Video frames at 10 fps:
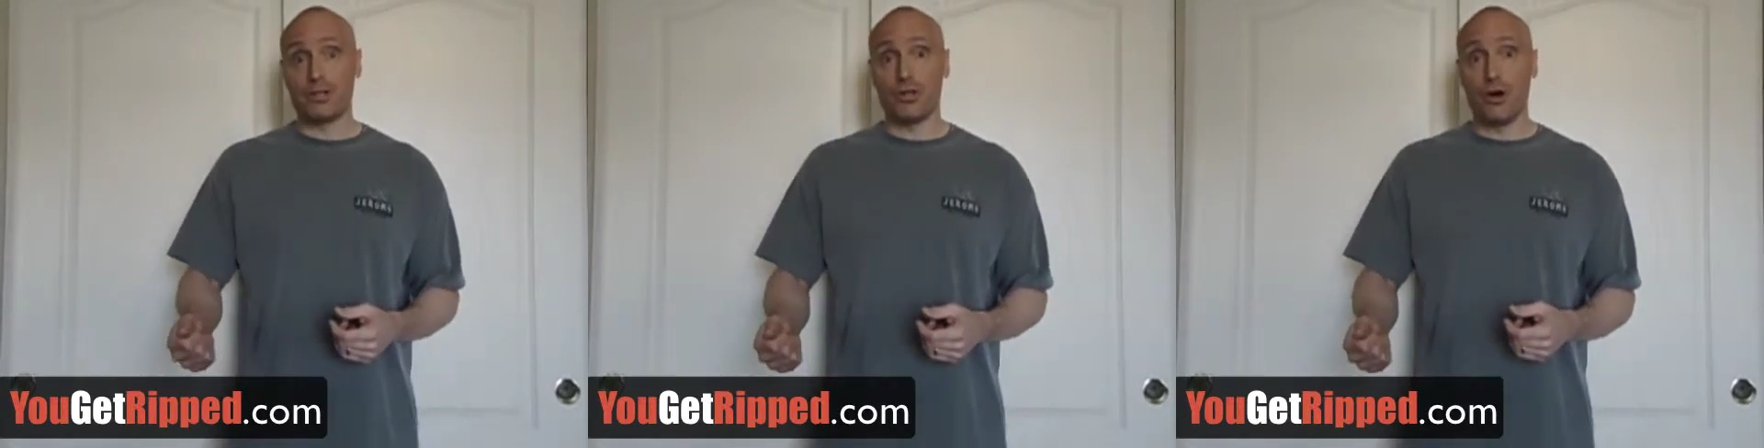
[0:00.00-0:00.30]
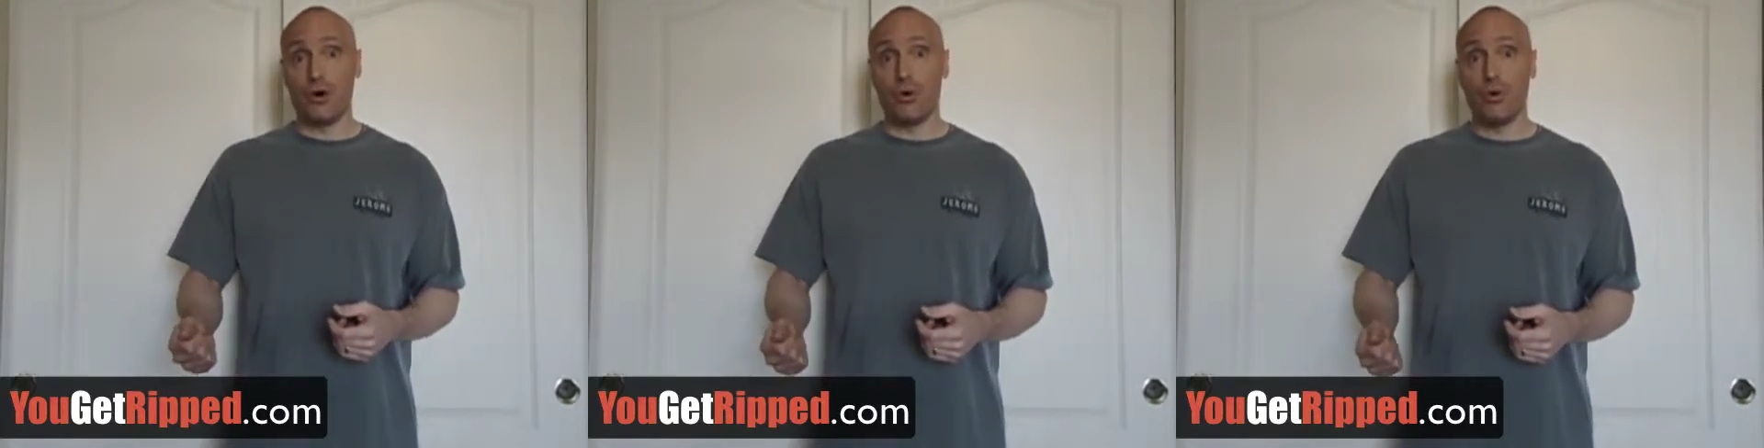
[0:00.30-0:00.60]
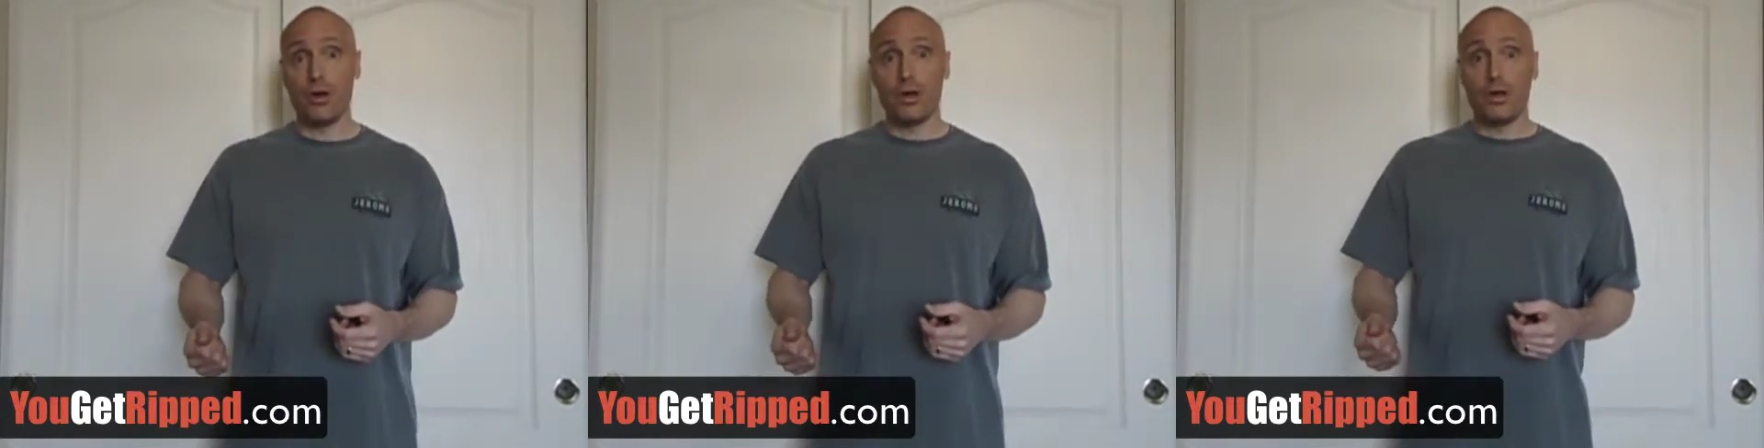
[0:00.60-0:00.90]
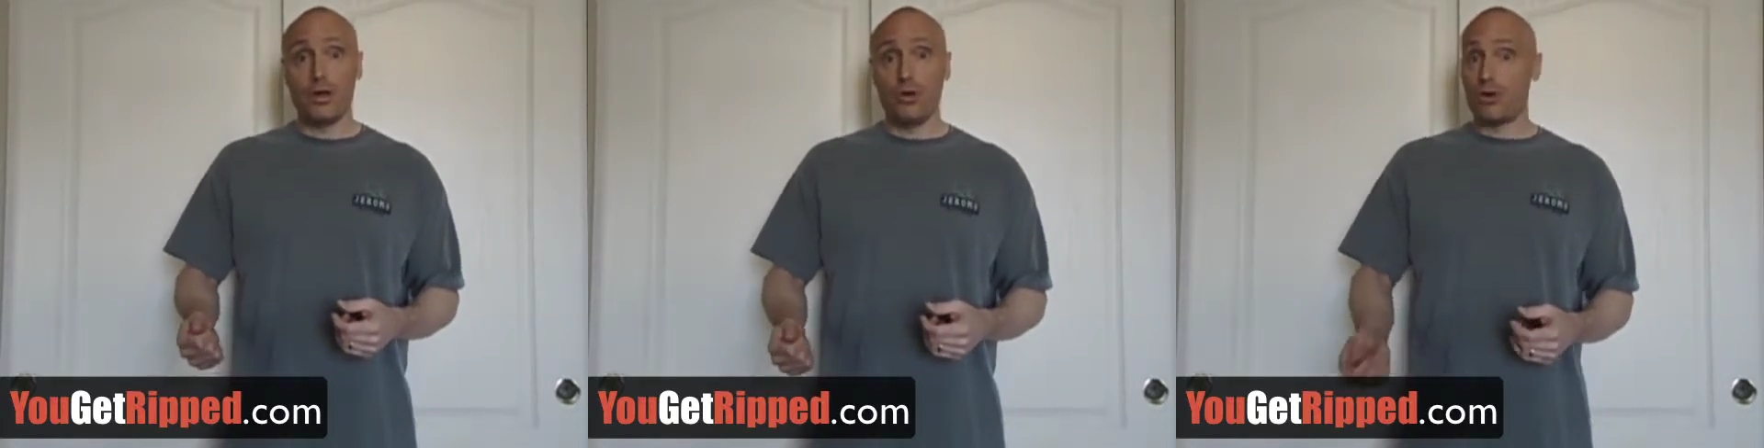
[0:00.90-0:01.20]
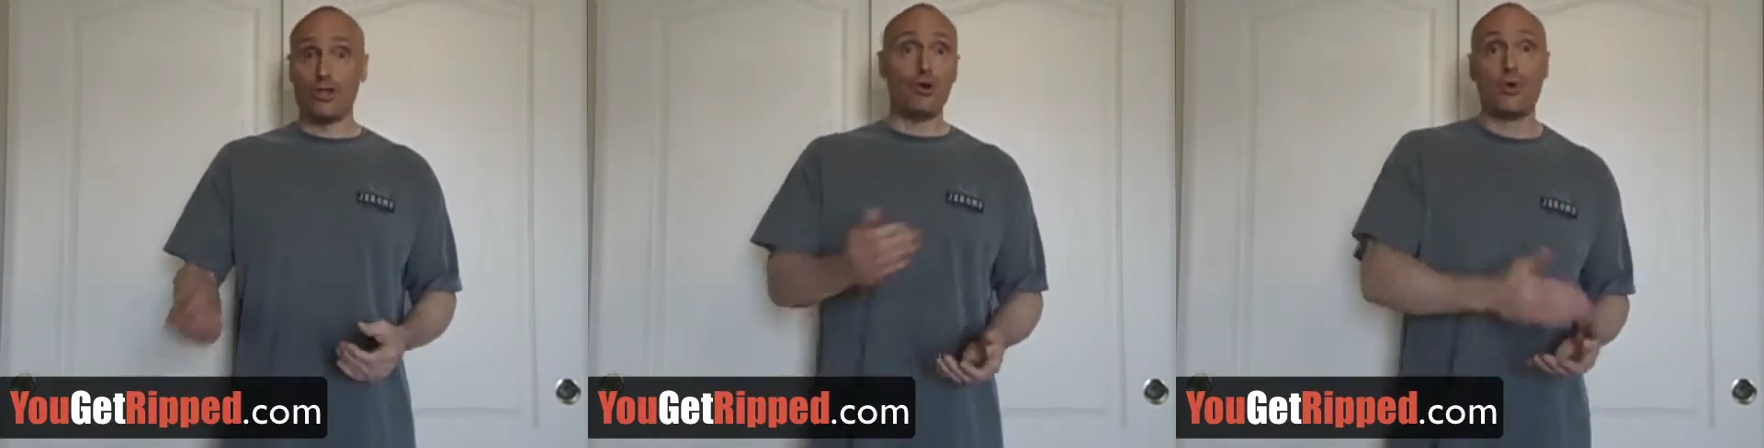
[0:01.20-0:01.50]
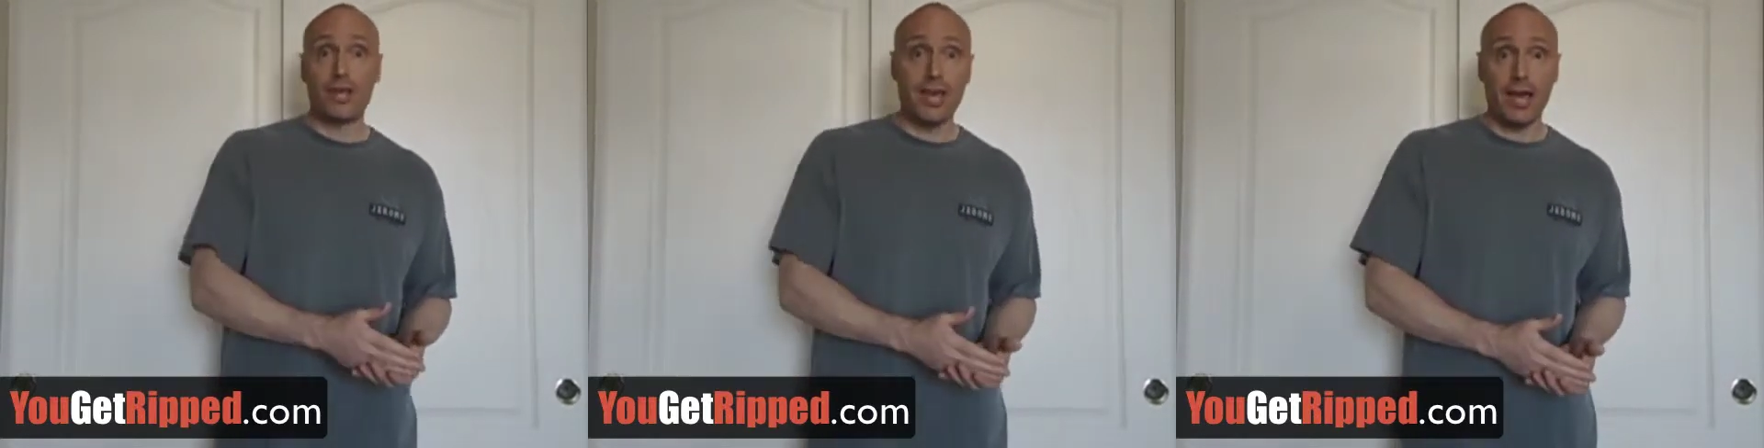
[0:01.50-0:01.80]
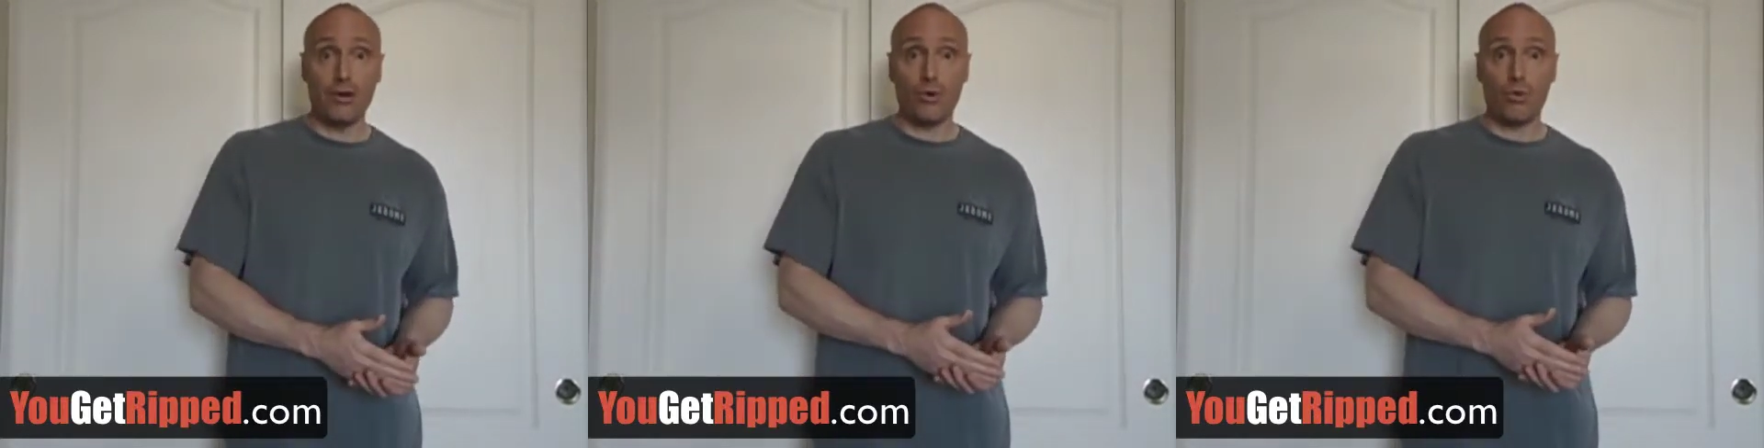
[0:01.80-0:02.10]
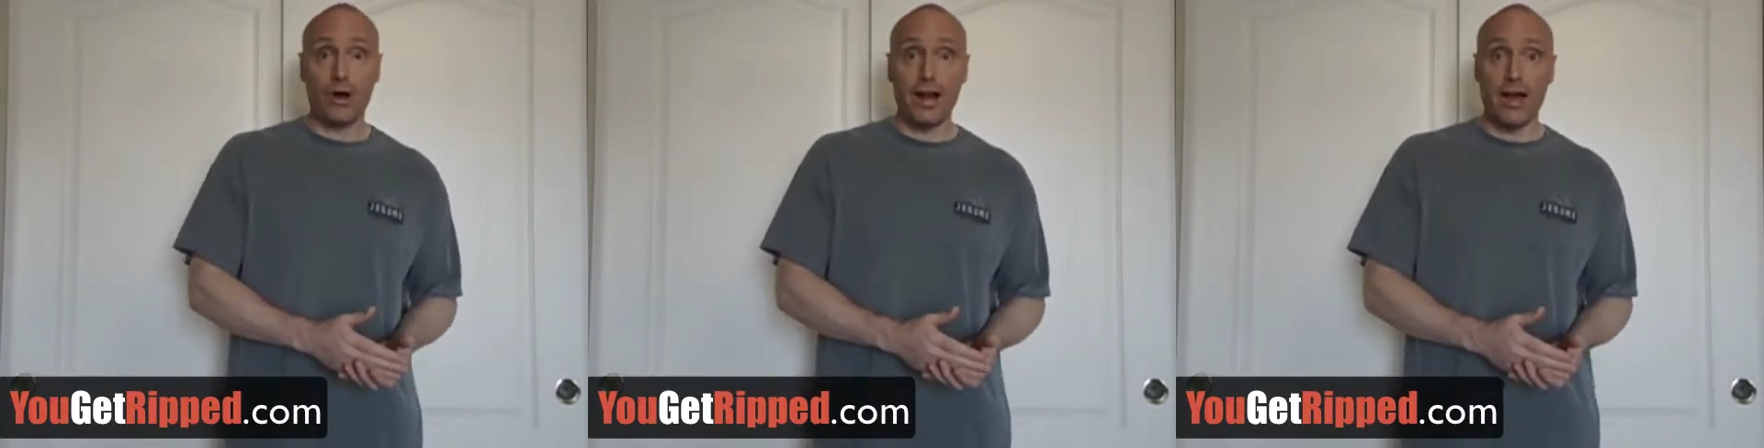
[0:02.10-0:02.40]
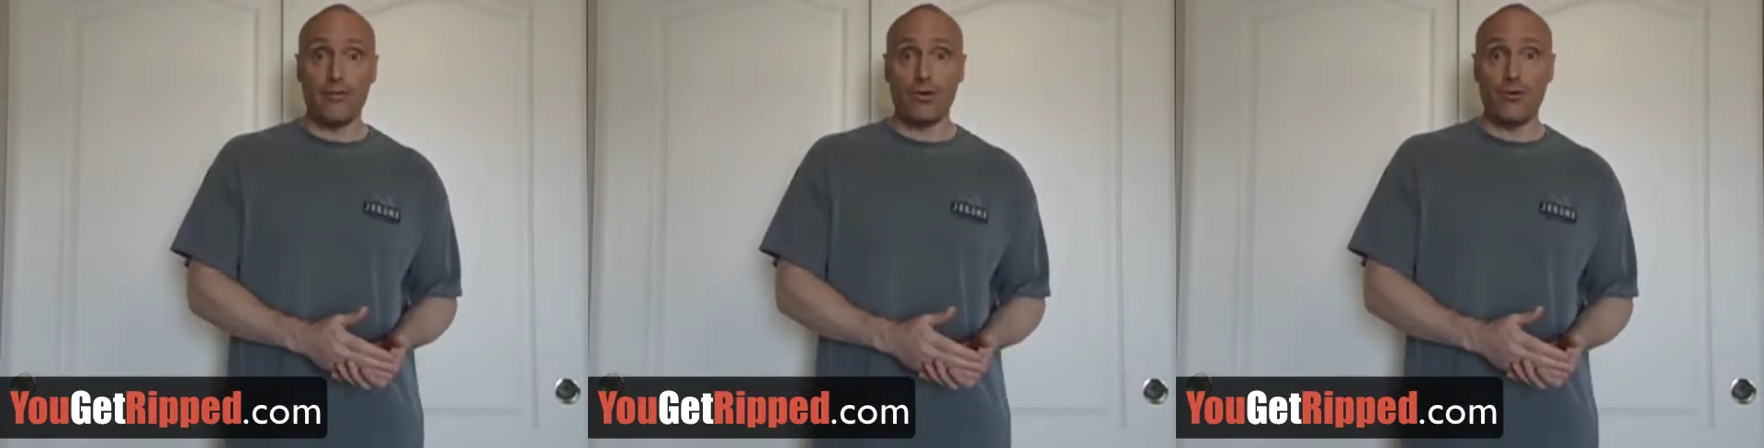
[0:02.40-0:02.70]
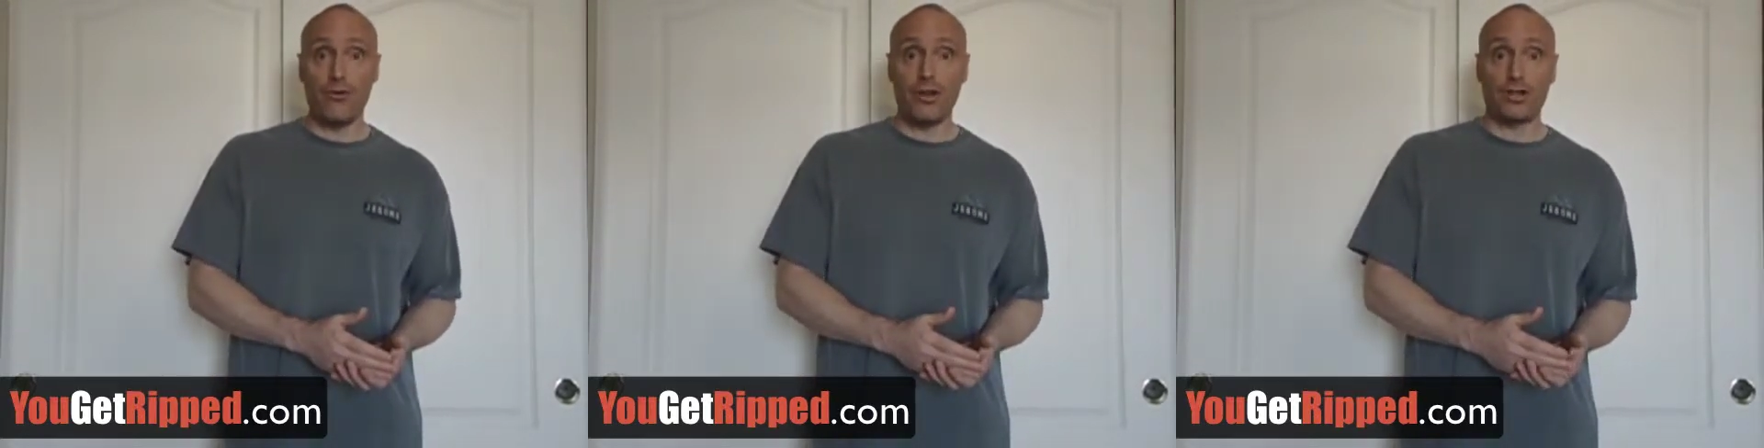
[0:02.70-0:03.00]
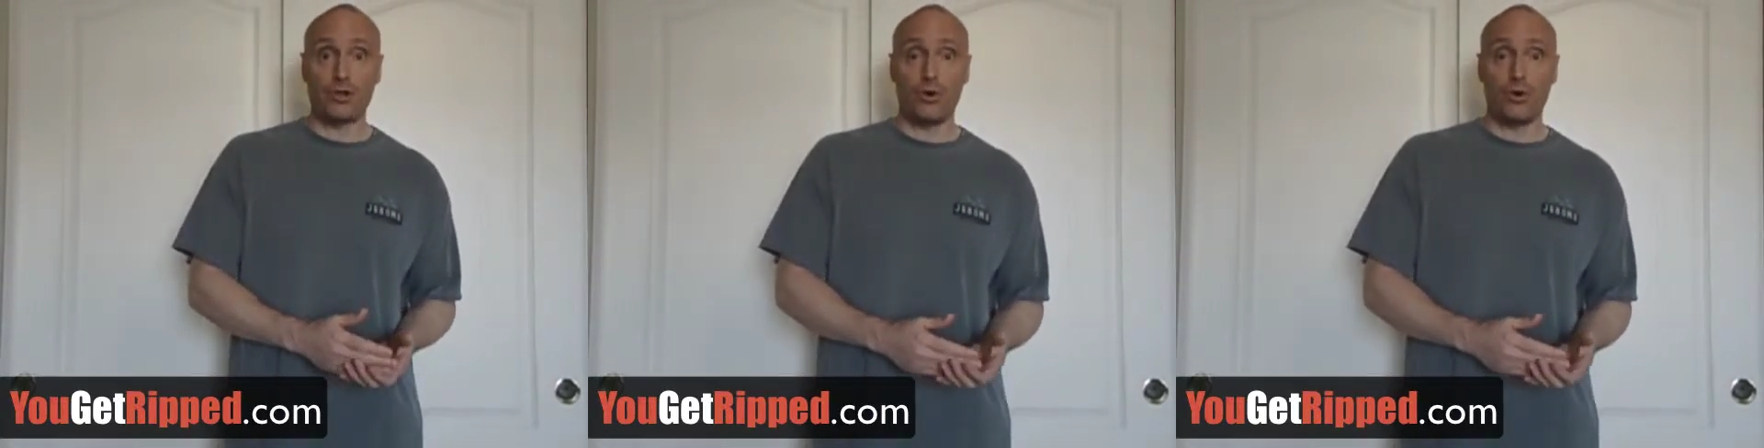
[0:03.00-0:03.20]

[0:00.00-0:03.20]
So you can do it again right after you finish,